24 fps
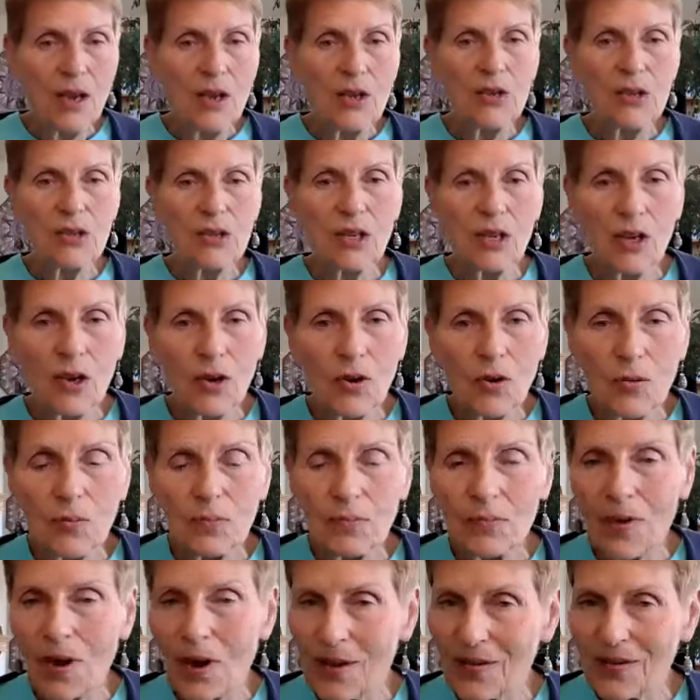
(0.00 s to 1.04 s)

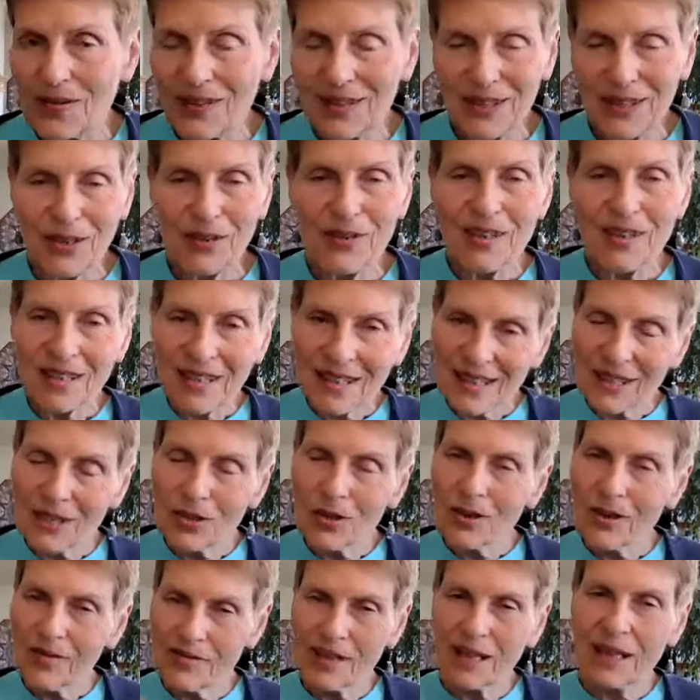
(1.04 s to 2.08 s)
So this is
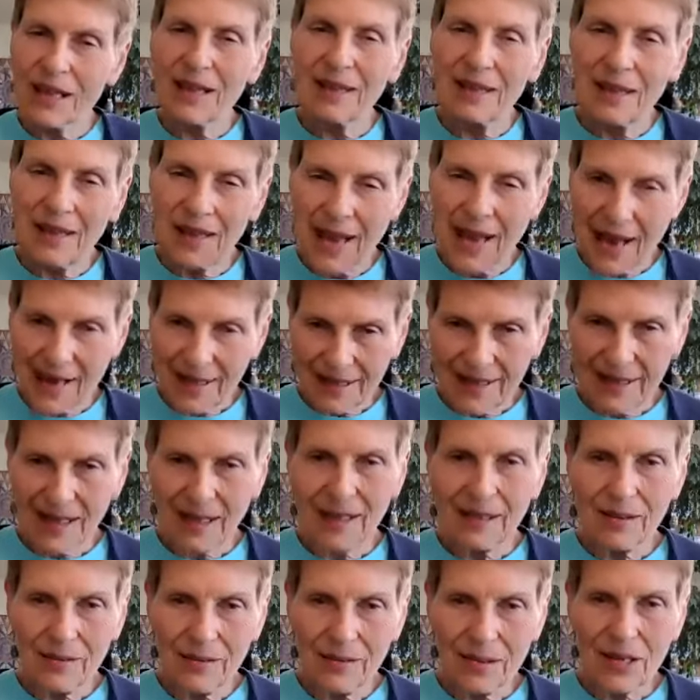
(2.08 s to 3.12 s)
sort of the
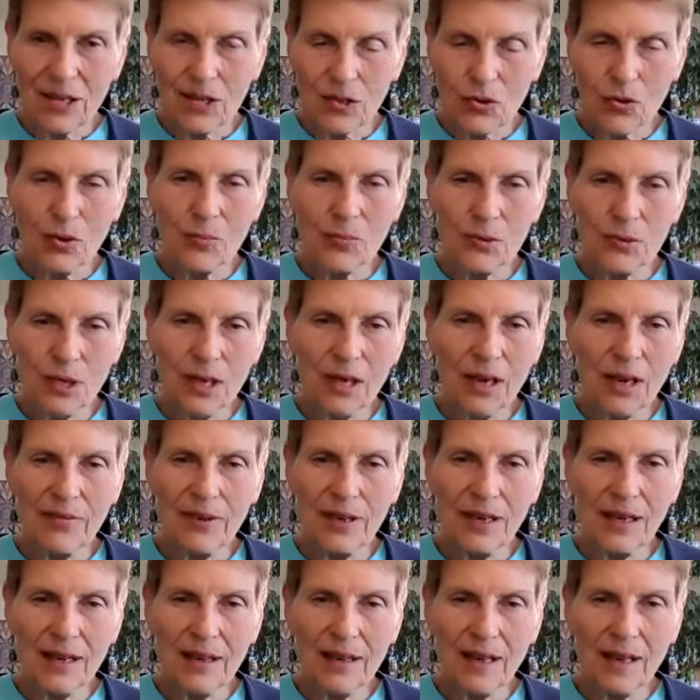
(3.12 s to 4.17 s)
classic description of
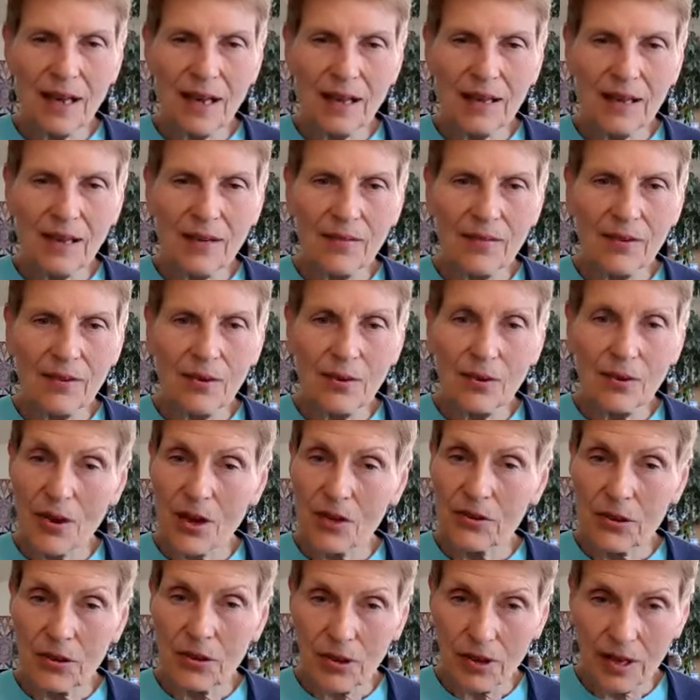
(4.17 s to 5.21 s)
it, and then I'll give you an
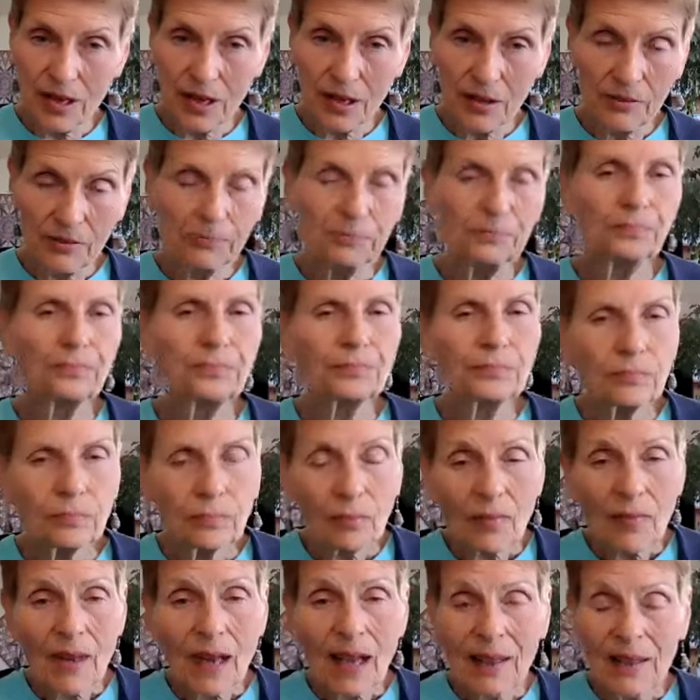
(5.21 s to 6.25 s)
alternative.
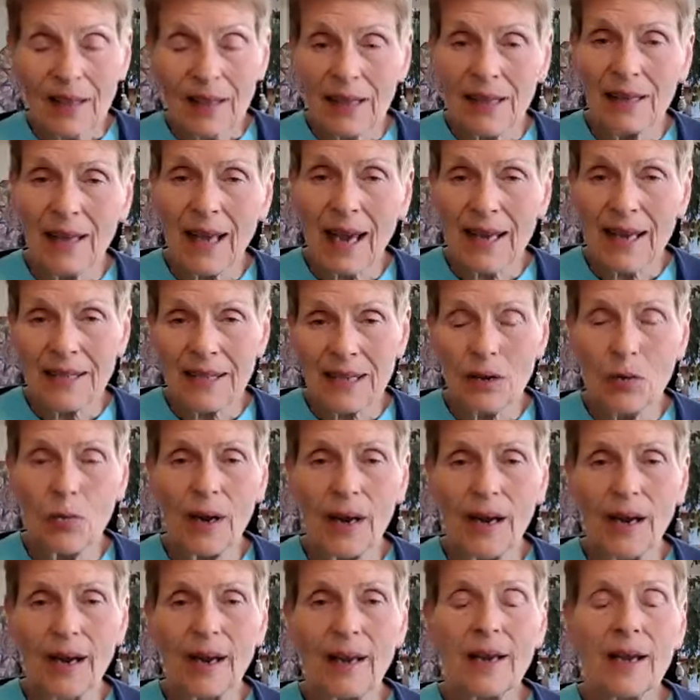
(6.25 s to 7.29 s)
The classic
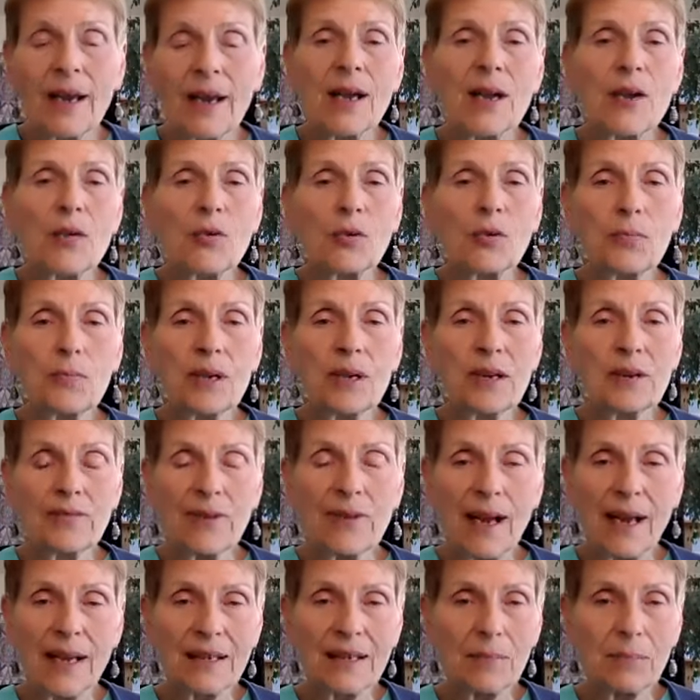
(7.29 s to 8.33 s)
way would be to
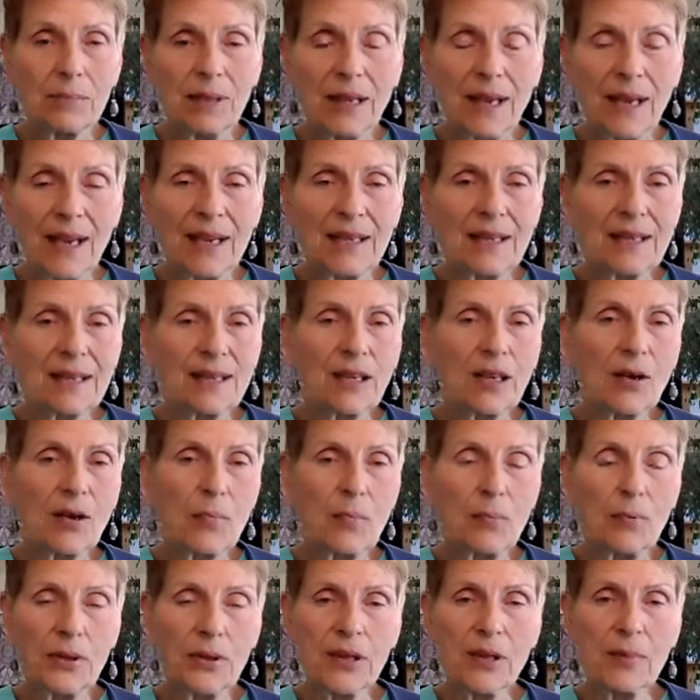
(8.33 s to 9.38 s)
find a place to
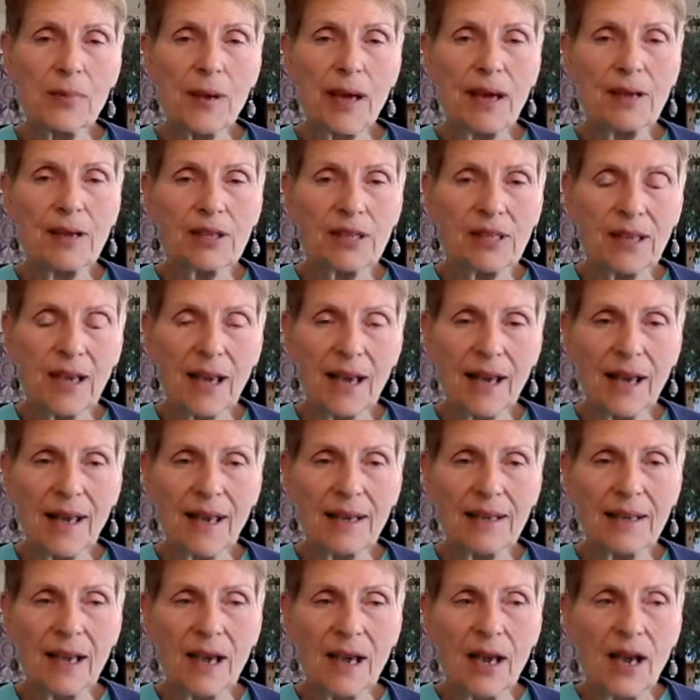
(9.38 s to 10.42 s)
go put them
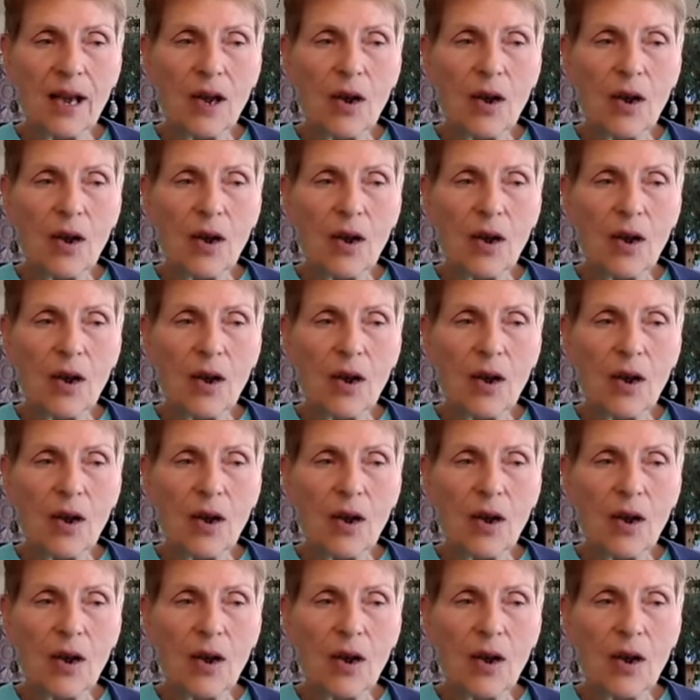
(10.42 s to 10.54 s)
outside